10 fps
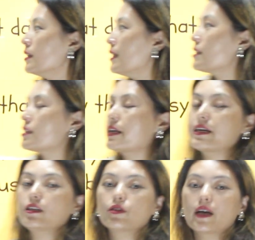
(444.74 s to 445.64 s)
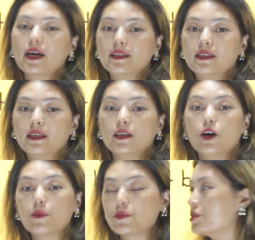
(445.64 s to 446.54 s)
Let's take a look at the
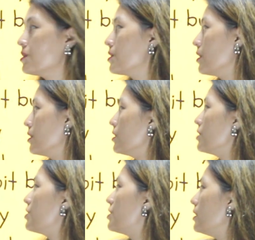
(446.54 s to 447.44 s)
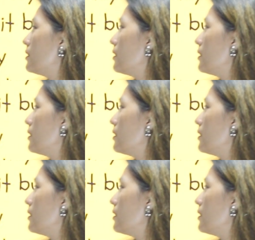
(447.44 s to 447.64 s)
options here. She